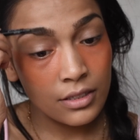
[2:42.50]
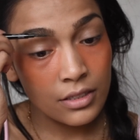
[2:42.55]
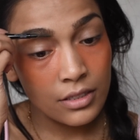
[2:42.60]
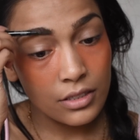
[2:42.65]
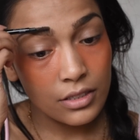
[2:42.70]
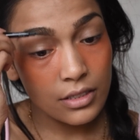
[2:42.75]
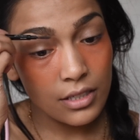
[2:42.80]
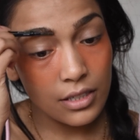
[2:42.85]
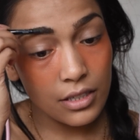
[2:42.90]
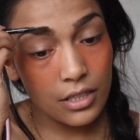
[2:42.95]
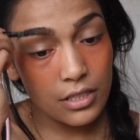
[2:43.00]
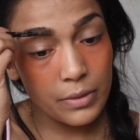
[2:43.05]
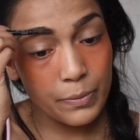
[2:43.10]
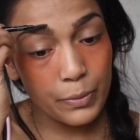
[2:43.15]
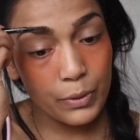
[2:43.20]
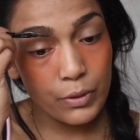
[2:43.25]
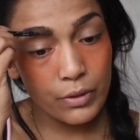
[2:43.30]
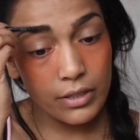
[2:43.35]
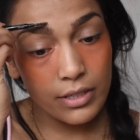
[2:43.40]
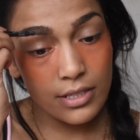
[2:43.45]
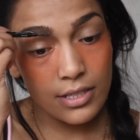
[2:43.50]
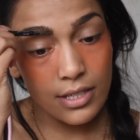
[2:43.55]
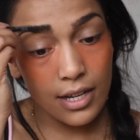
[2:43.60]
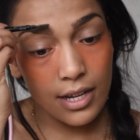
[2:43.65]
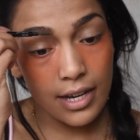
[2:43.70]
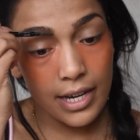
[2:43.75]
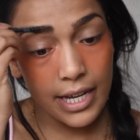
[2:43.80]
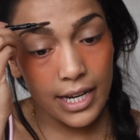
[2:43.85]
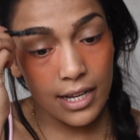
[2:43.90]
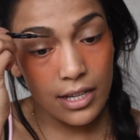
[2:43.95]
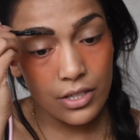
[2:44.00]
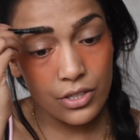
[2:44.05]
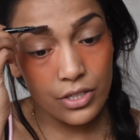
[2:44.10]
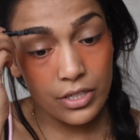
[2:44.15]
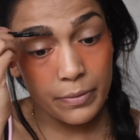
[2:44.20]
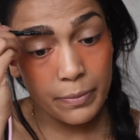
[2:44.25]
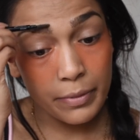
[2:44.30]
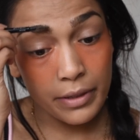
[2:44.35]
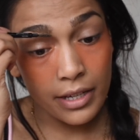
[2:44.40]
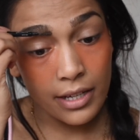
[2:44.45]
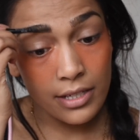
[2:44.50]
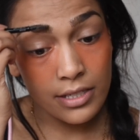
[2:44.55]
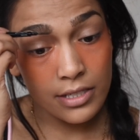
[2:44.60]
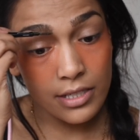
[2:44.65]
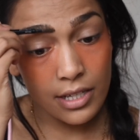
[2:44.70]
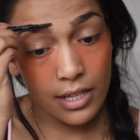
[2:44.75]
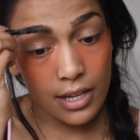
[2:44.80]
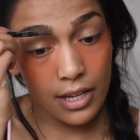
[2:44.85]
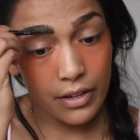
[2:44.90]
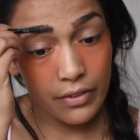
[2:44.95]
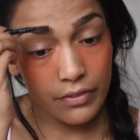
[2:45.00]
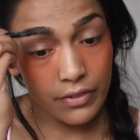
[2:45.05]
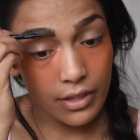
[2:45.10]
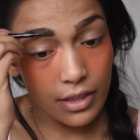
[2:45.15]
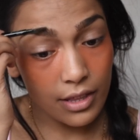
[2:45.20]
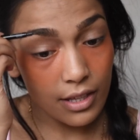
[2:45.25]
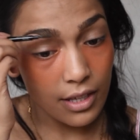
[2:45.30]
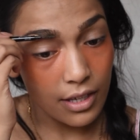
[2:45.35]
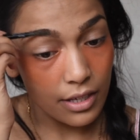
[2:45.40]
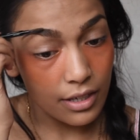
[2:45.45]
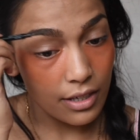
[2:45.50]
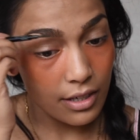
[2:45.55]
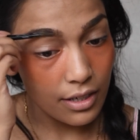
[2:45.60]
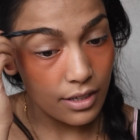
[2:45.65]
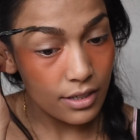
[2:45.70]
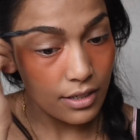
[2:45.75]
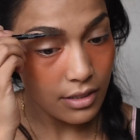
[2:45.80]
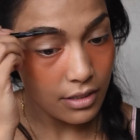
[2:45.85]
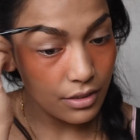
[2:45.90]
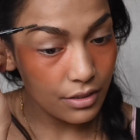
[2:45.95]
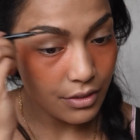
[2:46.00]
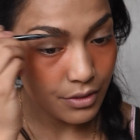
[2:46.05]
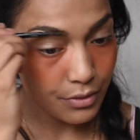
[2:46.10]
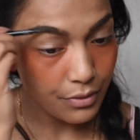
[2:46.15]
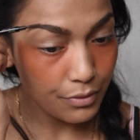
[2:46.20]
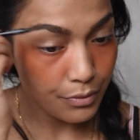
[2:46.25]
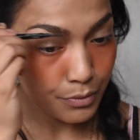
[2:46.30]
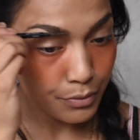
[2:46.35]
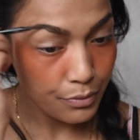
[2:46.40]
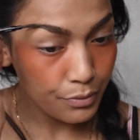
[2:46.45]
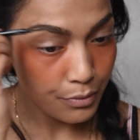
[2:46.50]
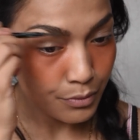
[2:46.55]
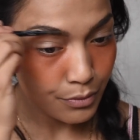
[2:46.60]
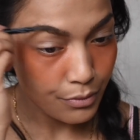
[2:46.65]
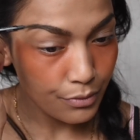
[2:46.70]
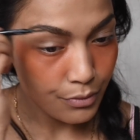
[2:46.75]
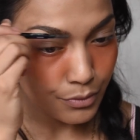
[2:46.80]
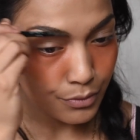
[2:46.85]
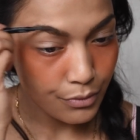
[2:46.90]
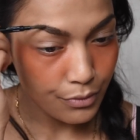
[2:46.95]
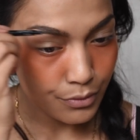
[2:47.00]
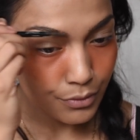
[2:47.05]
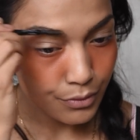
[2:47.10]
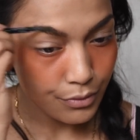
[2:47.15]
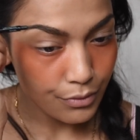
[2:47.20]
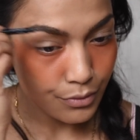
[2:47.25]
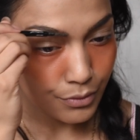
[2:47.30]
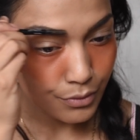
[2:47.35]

Let's take the spoolie side and just blend everything in.